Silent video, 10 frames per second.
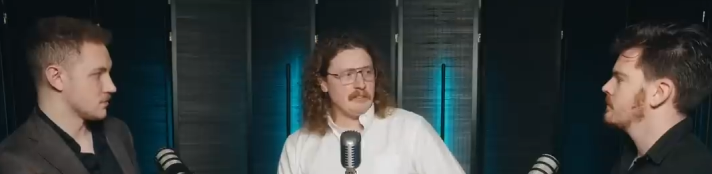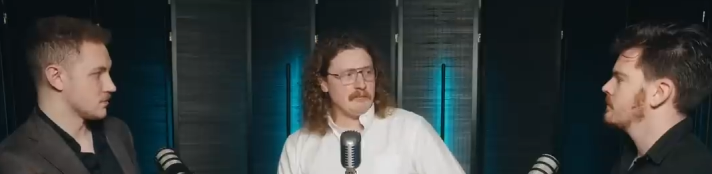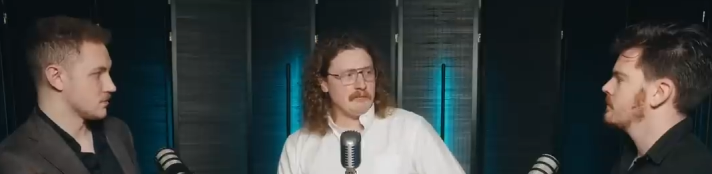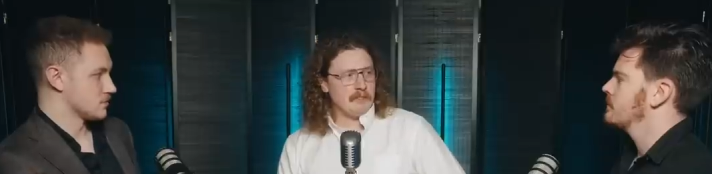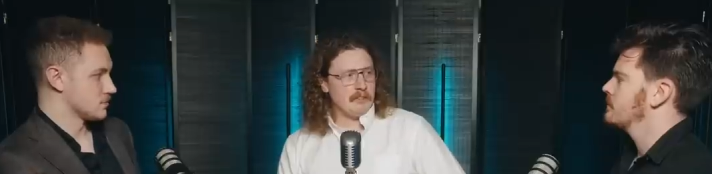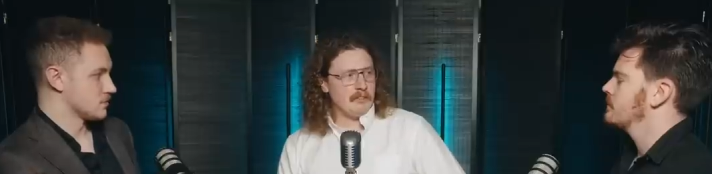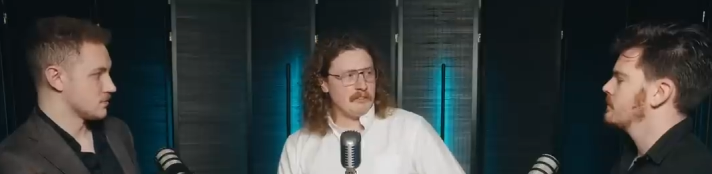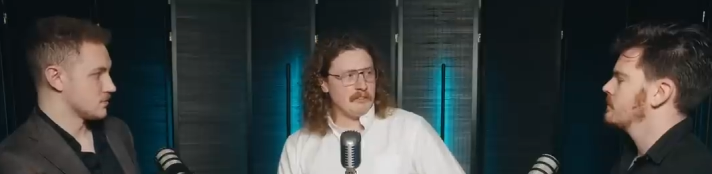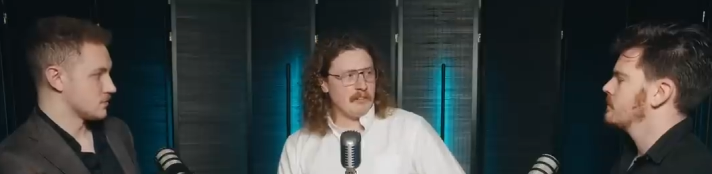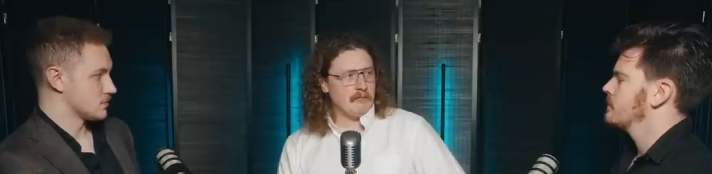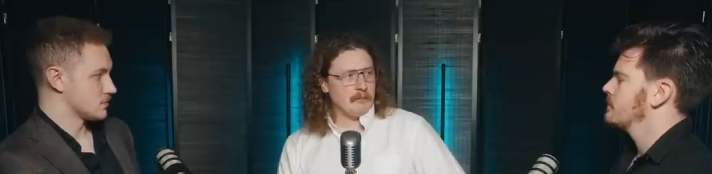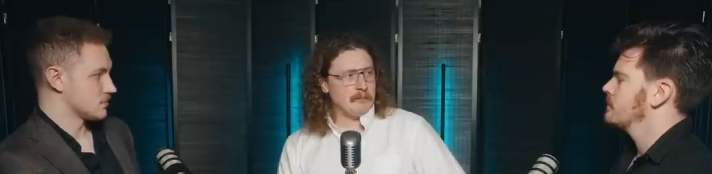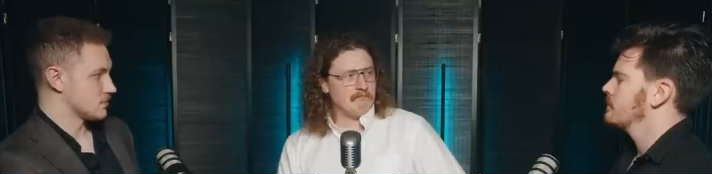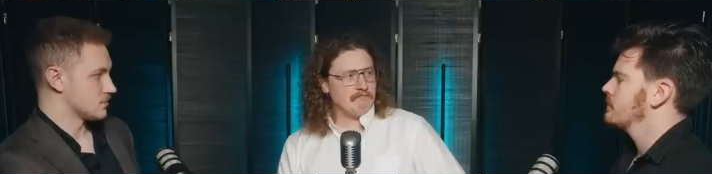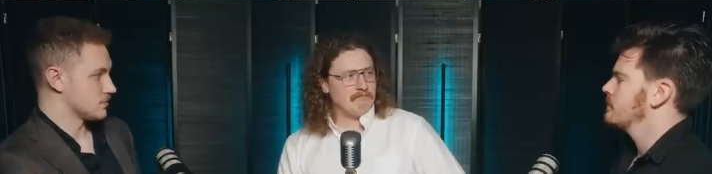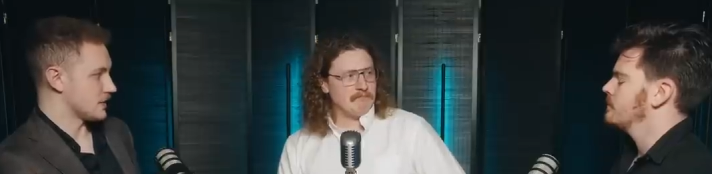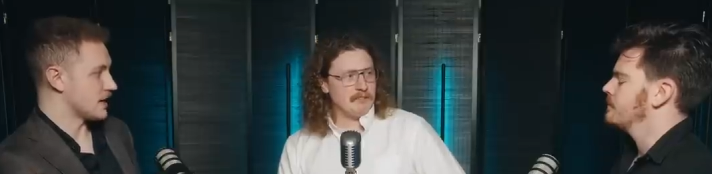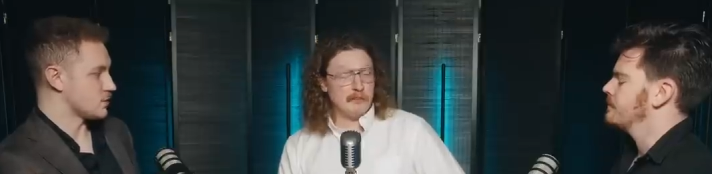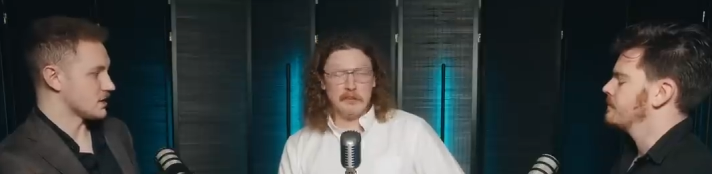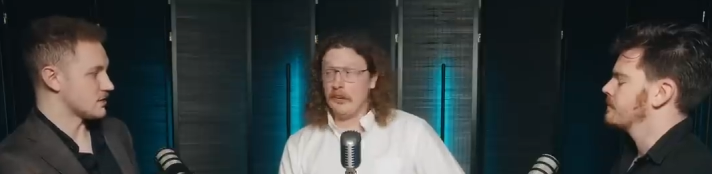Speaker 1: of conservative government.
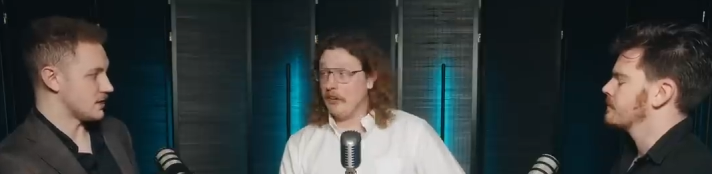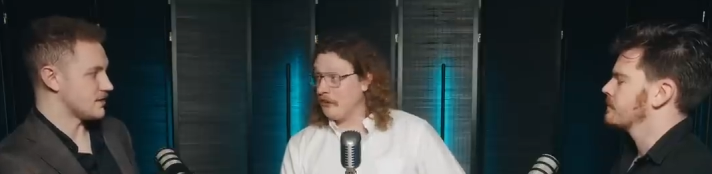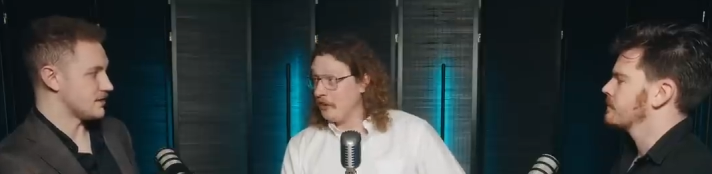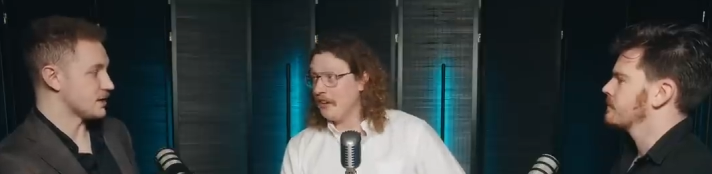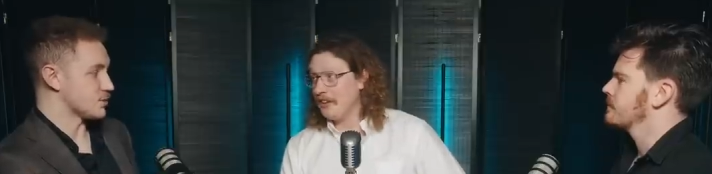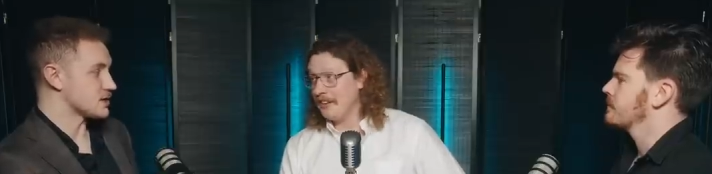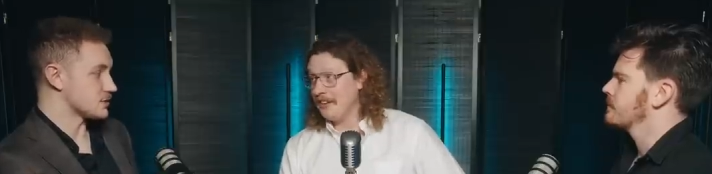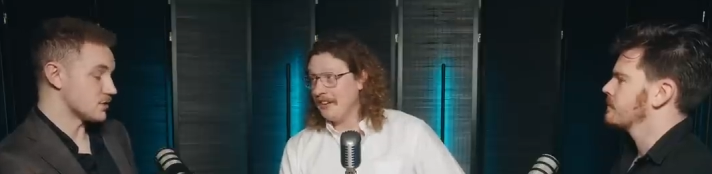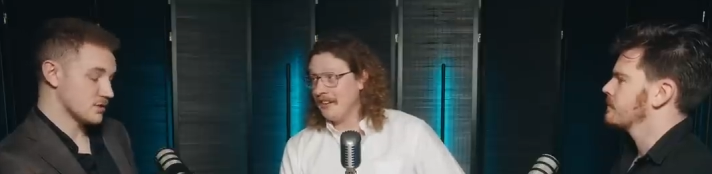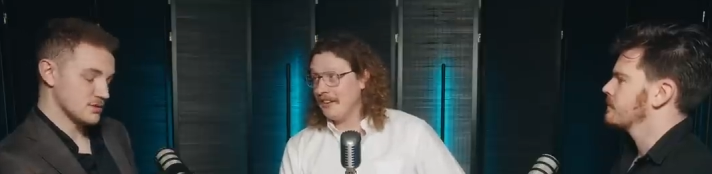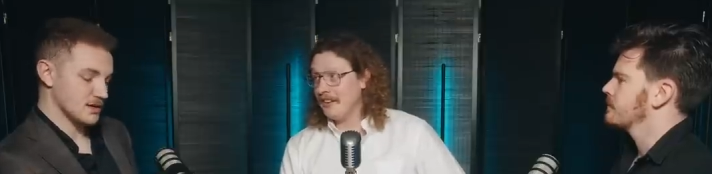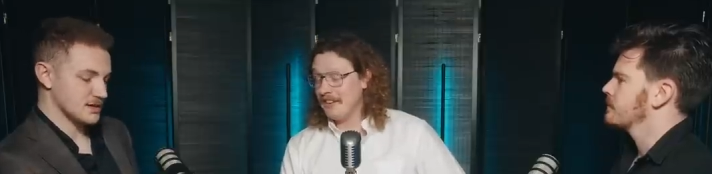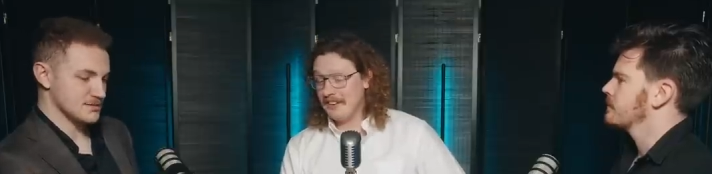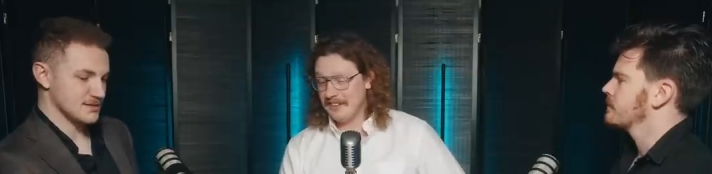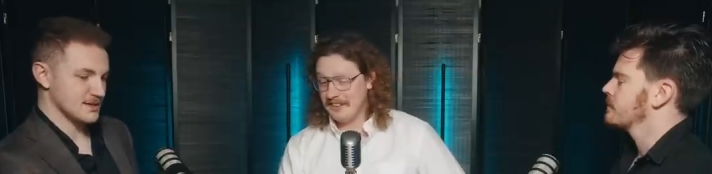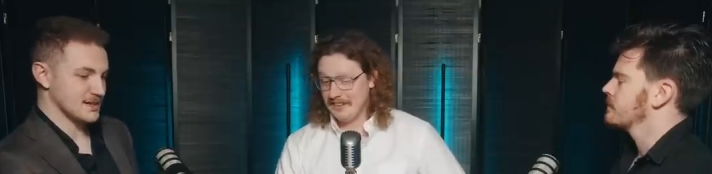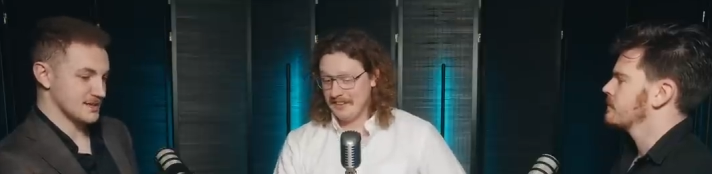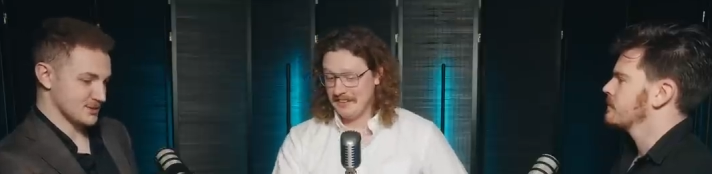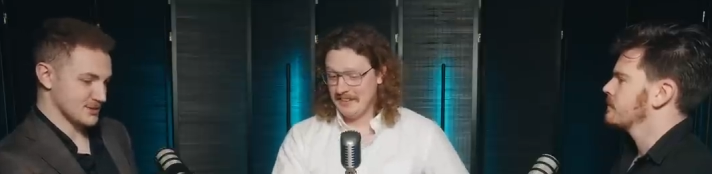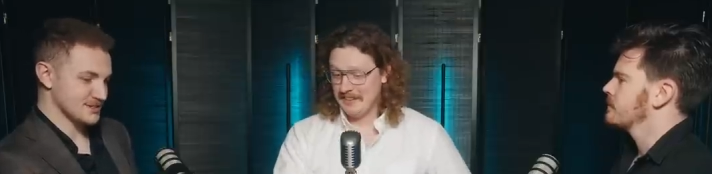Mm. Ed to West, be honest, Ed West, no, no, no uh,
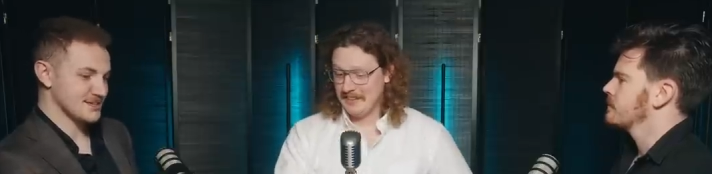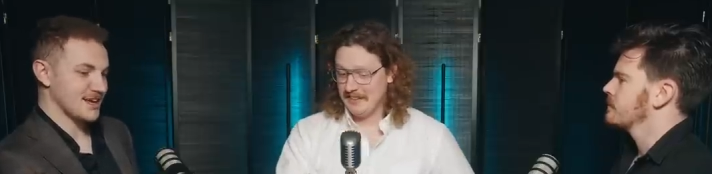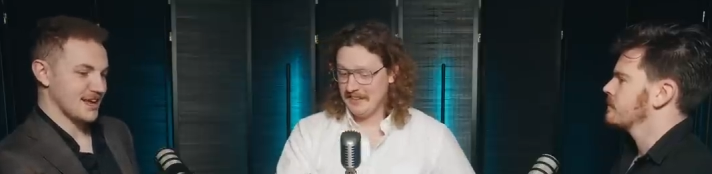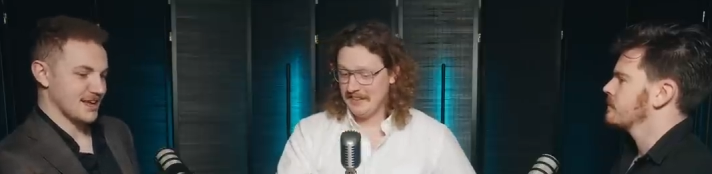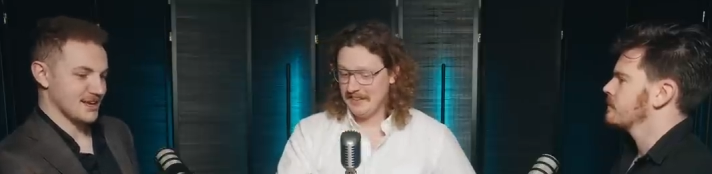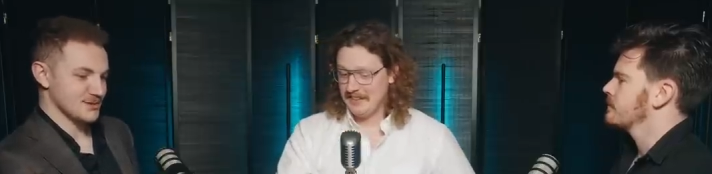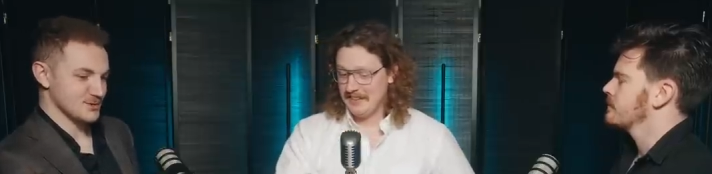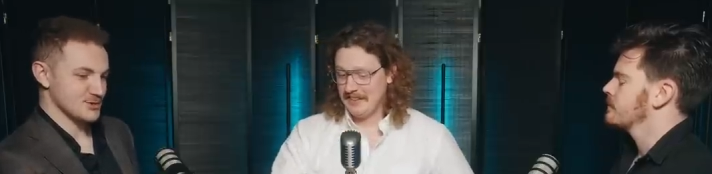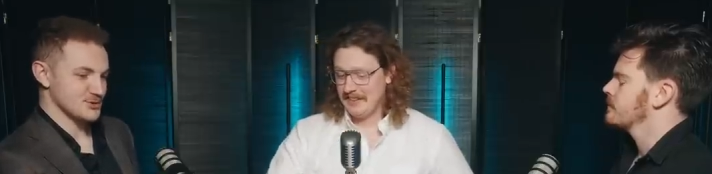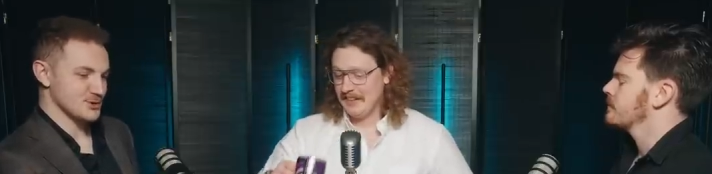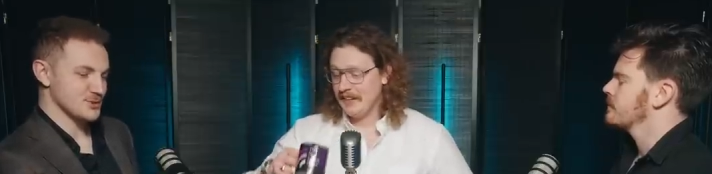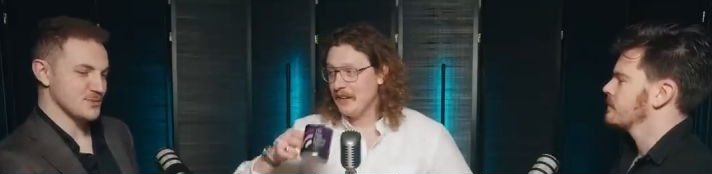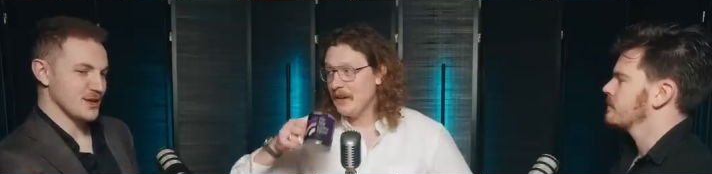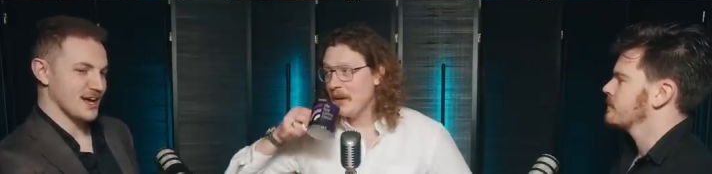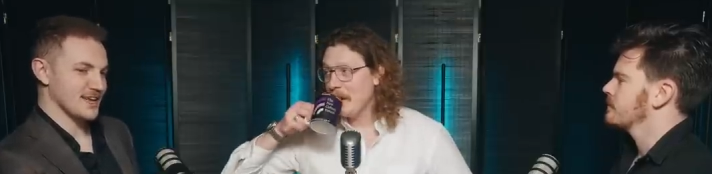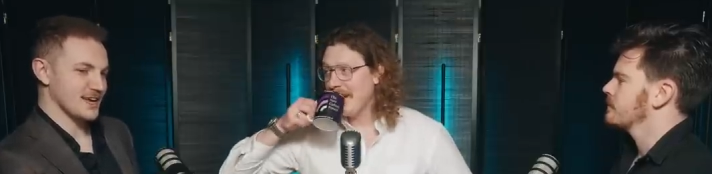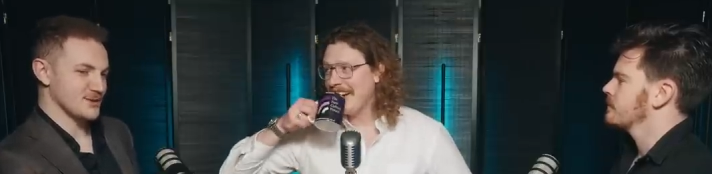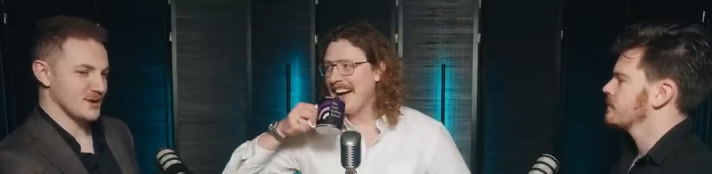that is honest. Uh, it's also true. And Ed,